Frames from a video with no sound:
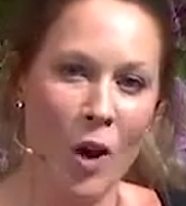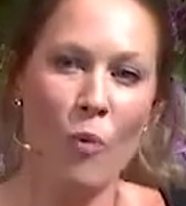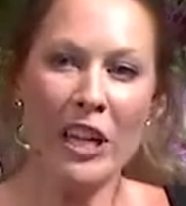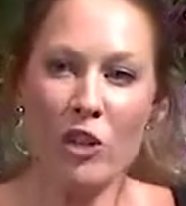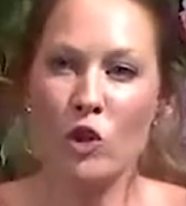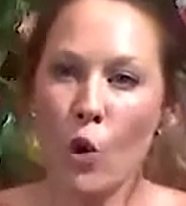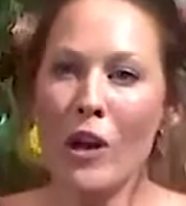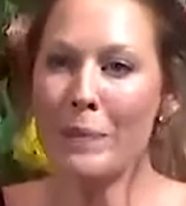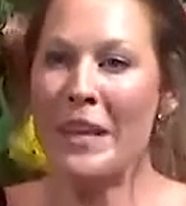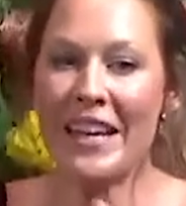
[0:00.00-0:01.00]
When you
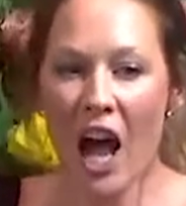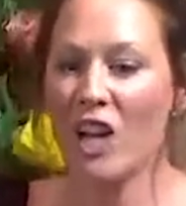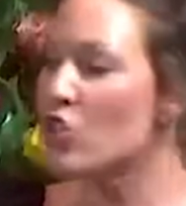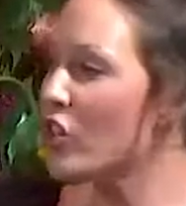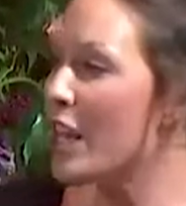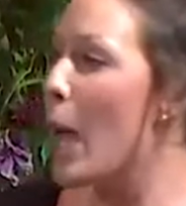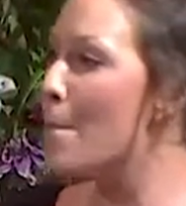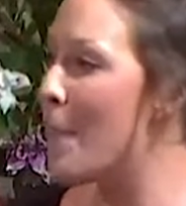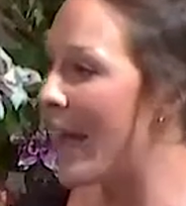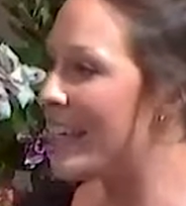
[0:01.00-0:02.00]
join me in ushering
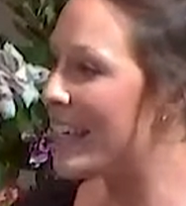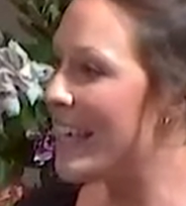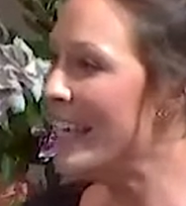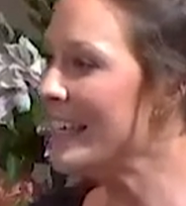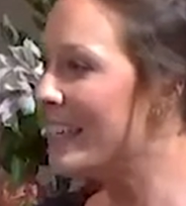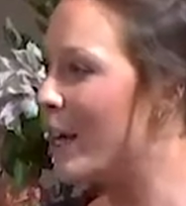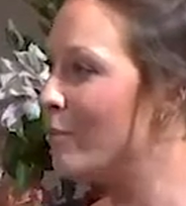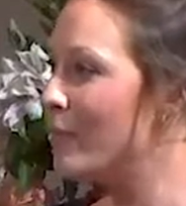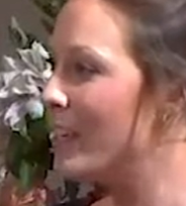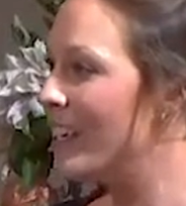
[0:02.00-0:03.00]
my
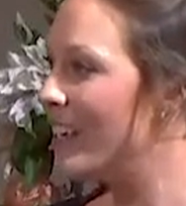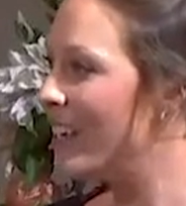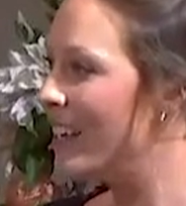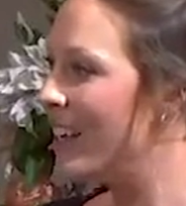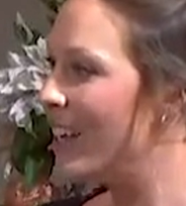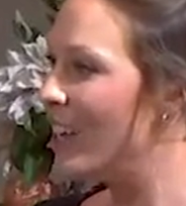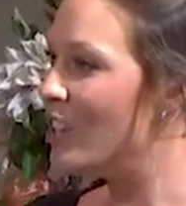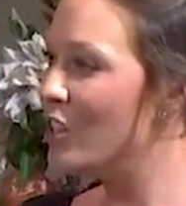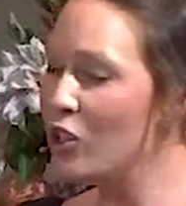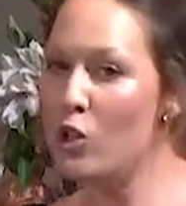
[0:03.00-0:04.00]
kingdom,
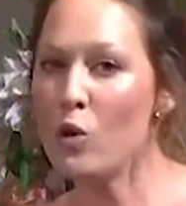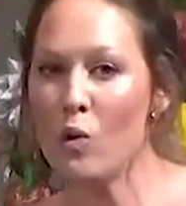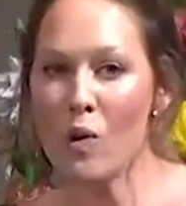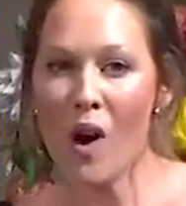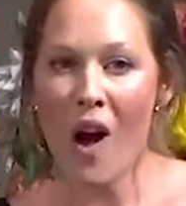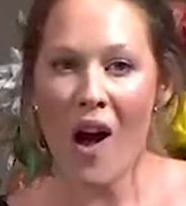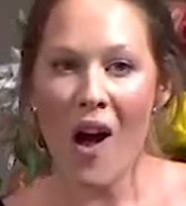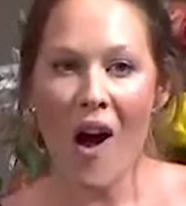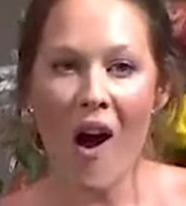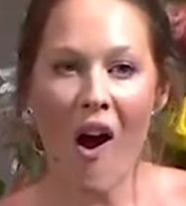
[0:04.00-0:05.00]
you
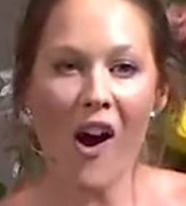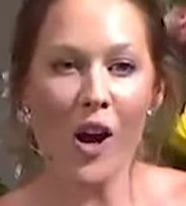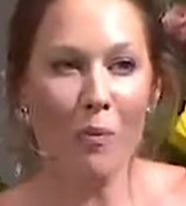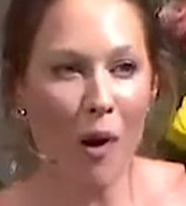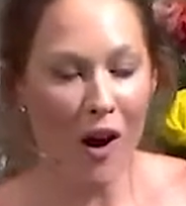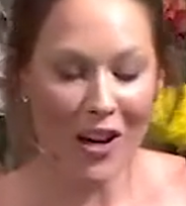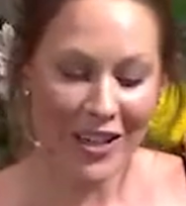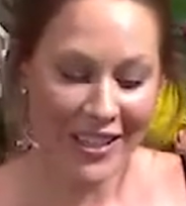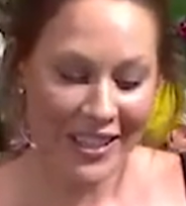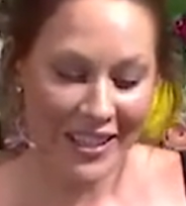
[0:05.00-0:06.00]
are a
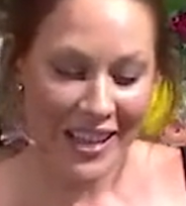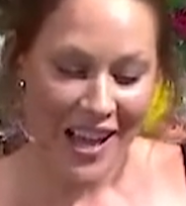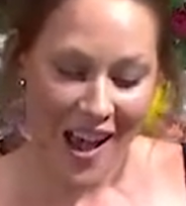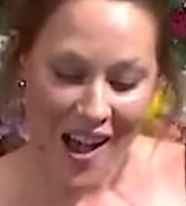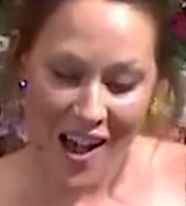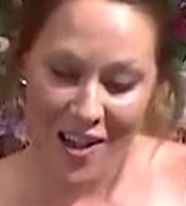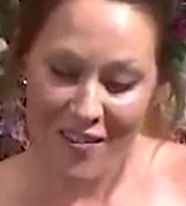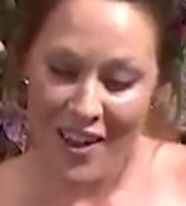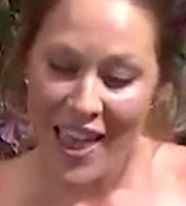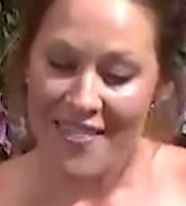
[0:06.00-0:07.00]
part
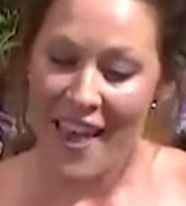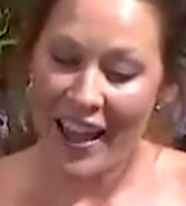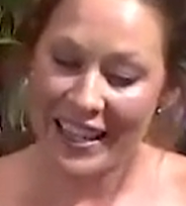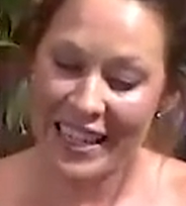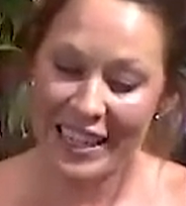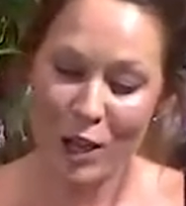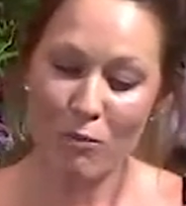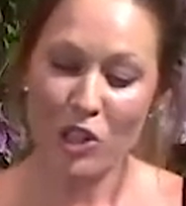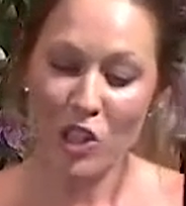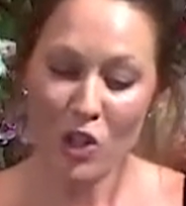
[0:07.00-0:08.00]
of that
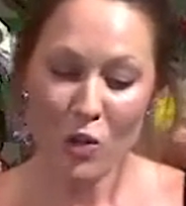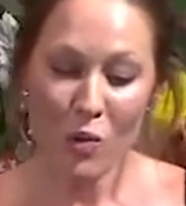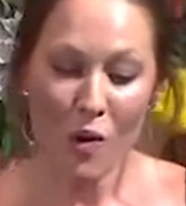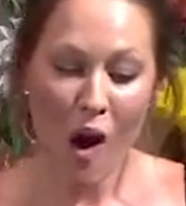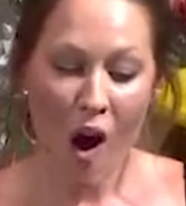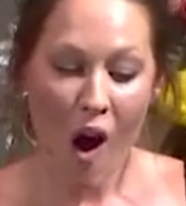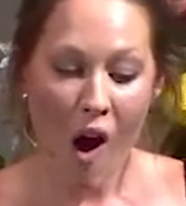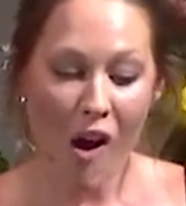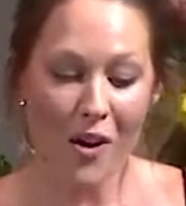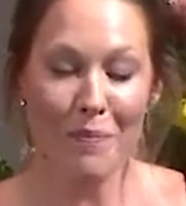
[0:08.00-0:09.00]
kingdom. You
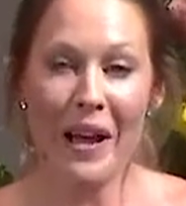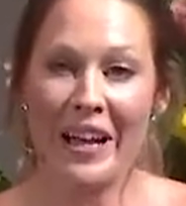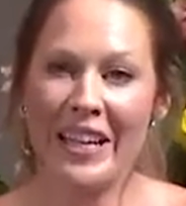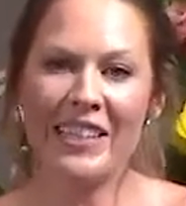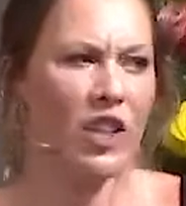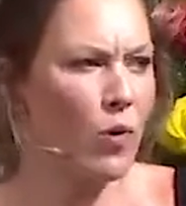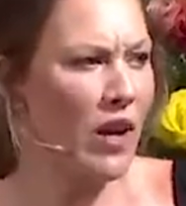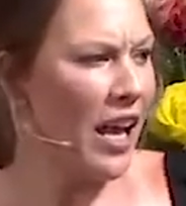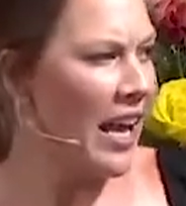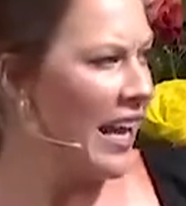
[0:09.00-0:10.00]
are mine. And so
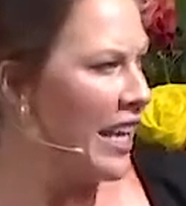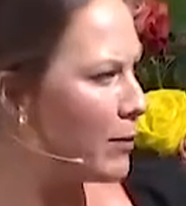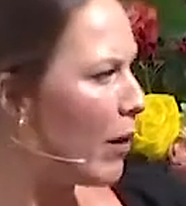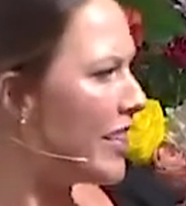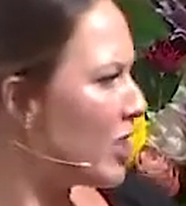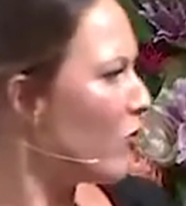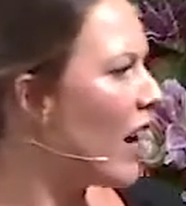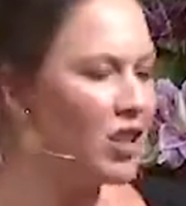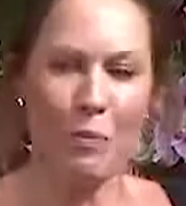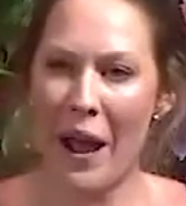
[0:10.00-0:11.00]
he's probably
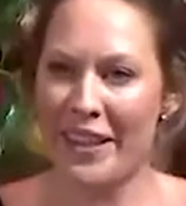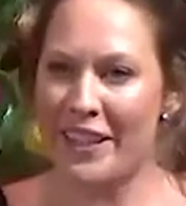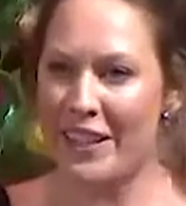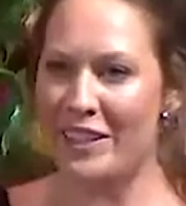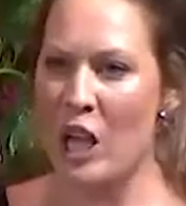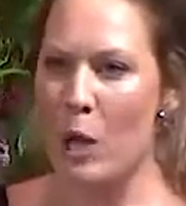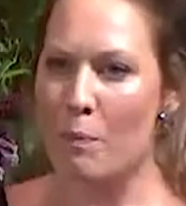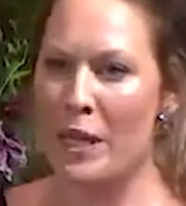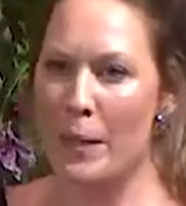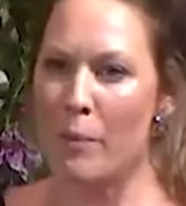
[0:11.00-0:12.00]
surrounded by these
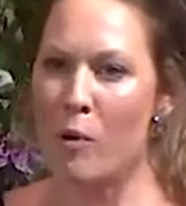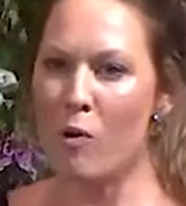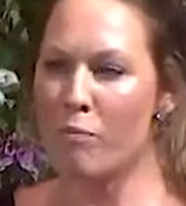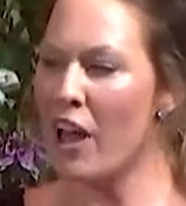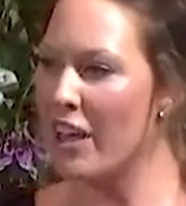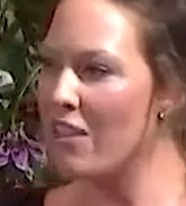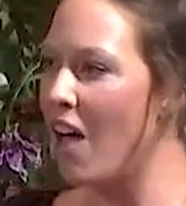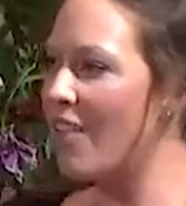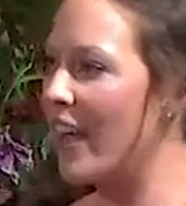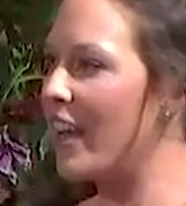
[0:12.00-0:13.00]
people, probably a
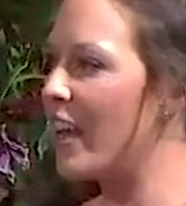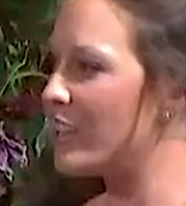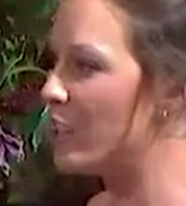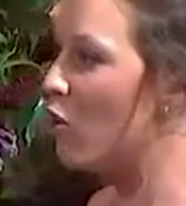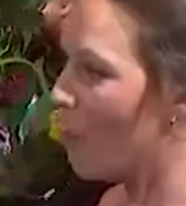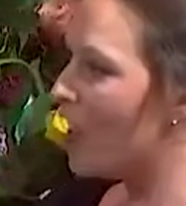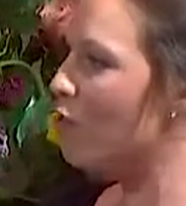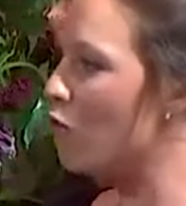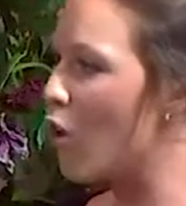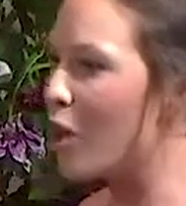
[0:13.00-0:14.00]
lot like us, you know, ready to
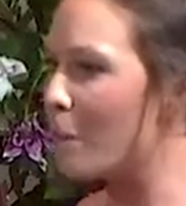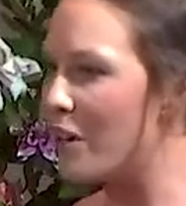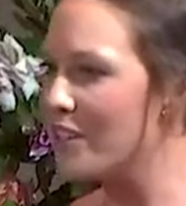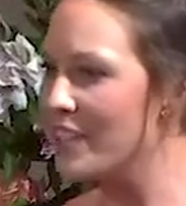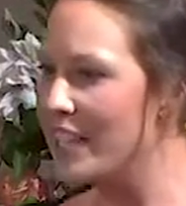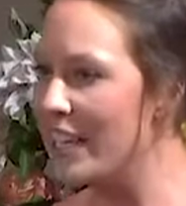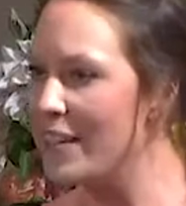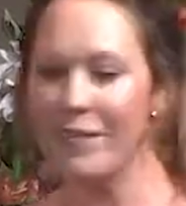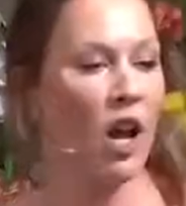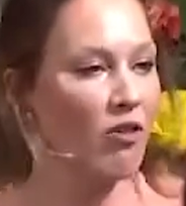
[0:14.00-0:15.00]
roll up our
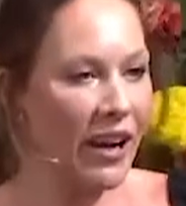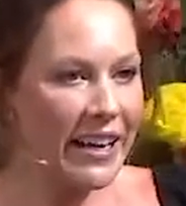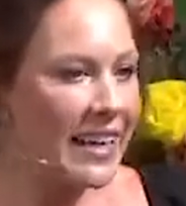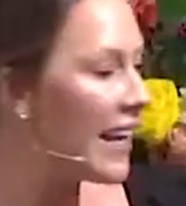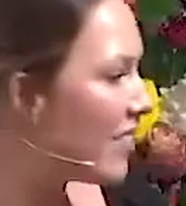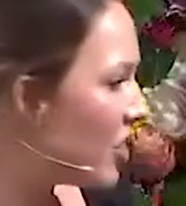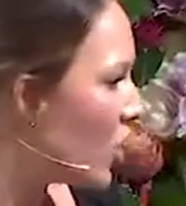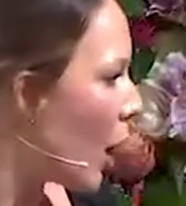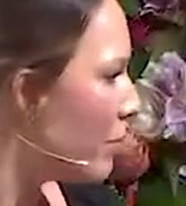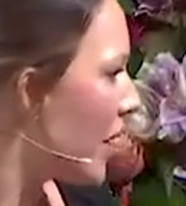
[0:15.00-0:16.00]
sleeves, ready to get the
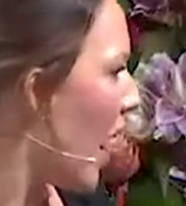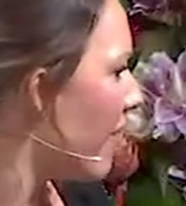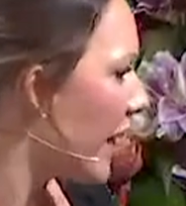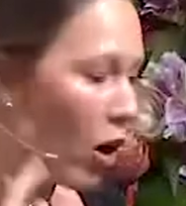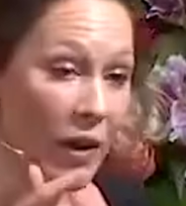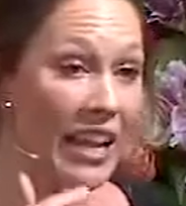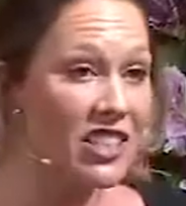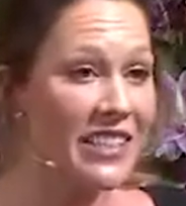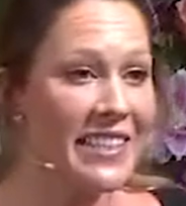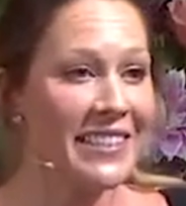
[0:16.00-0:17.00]
job done. Like, okay,
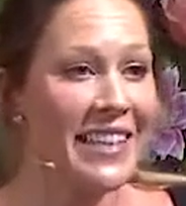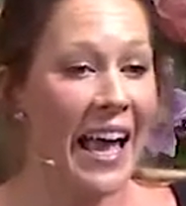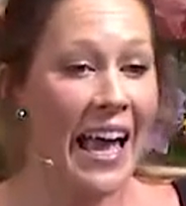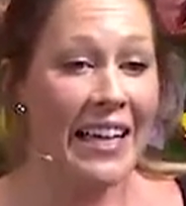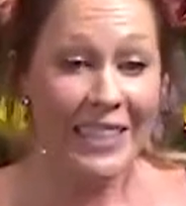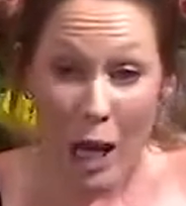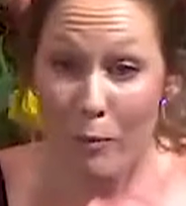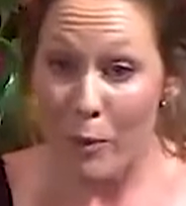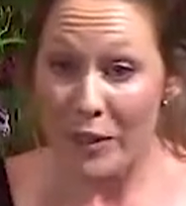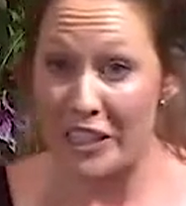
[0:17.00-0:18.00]
Jesus, tell
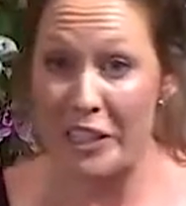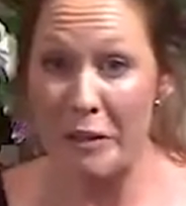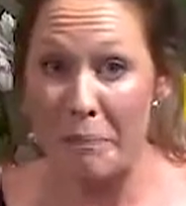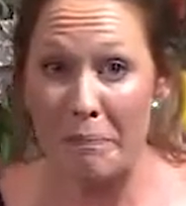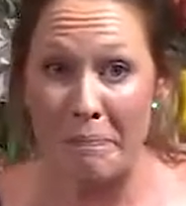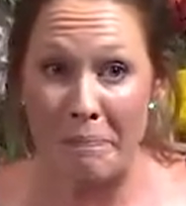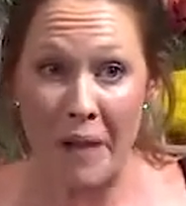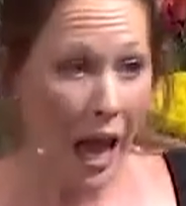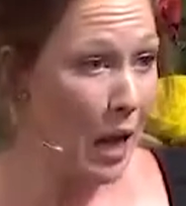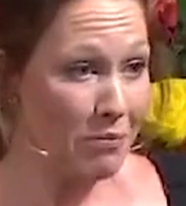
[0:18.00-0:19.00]
me what to do.
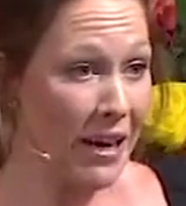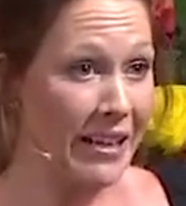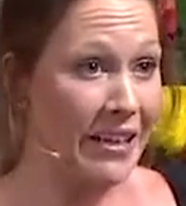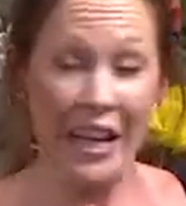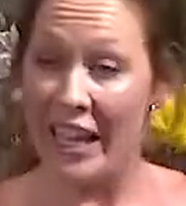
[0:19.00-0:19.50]
I'm ready.